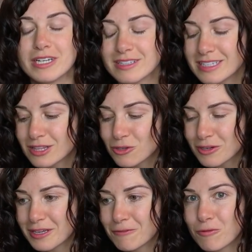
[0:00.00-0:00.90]
really
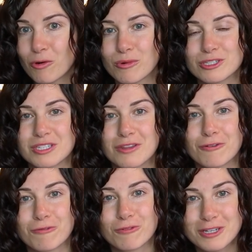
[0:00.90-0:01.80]
looking forward to
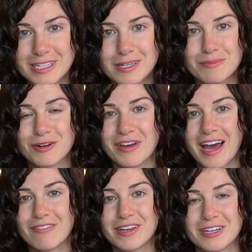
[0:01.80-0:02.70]
the freedom of
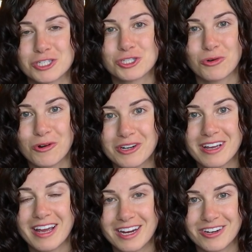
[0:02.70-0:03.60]
having a short
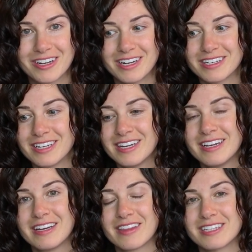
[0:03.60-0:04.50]
haircut
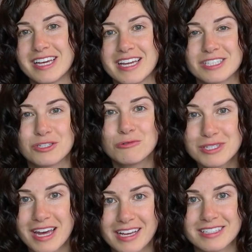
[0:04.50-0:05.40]
that takes two
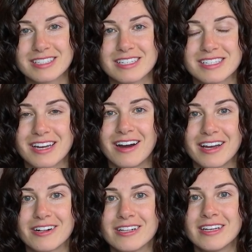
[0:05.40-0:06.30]
seconds to
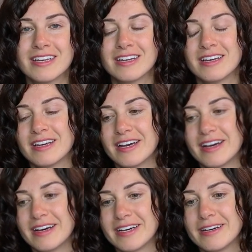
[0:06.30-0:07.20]
style.
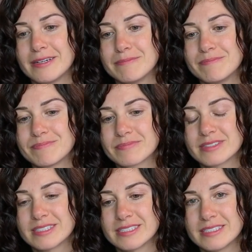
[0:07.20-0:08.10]
Um,
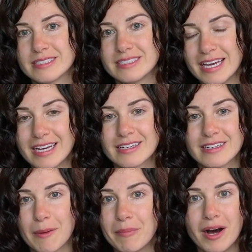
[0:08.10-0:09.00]
yeah,
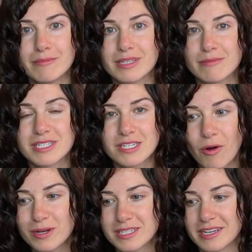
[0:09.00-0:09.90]
I'm pumped. I'm
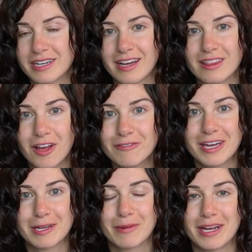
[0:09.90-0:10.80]
so excited. I love
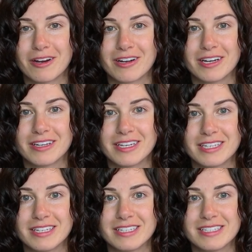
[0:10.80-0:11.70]
getting my hair cut.
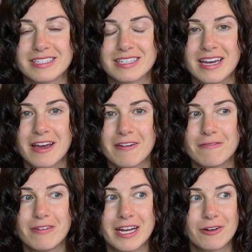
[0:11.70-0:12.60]
It is
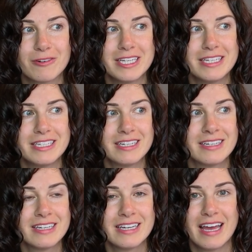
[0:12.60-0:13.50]
very
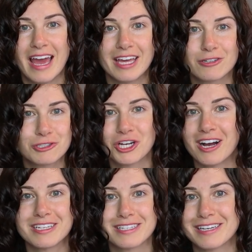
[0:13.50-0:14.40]

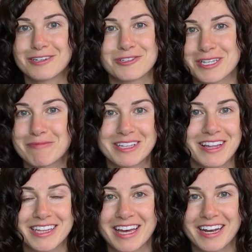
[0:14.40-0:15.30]
energizing or
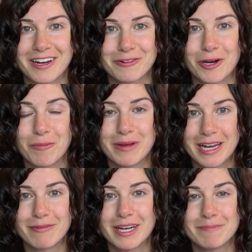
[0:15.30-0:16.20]
something like that. I don't know. But
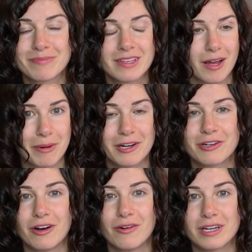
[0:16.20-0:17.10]
anyway, I
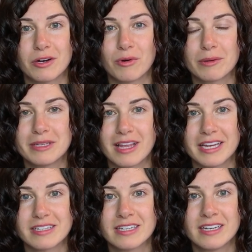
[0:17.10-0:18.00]
better go. I don't want to be
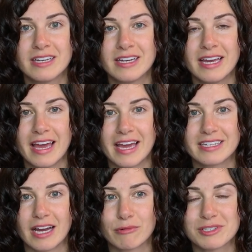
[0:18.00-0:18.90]
late.
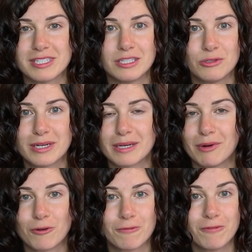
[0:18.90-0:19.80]
And I will see you in
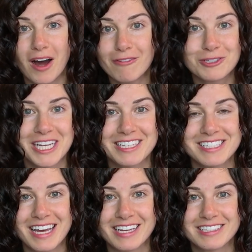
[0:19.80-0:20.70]
about five or 10
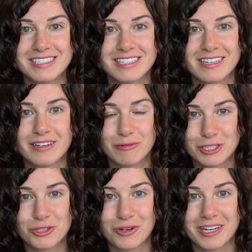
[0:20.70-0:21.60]
seconds
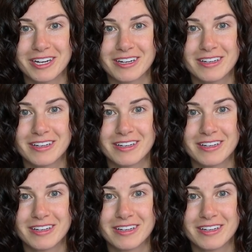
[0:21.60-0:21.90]
with short hair.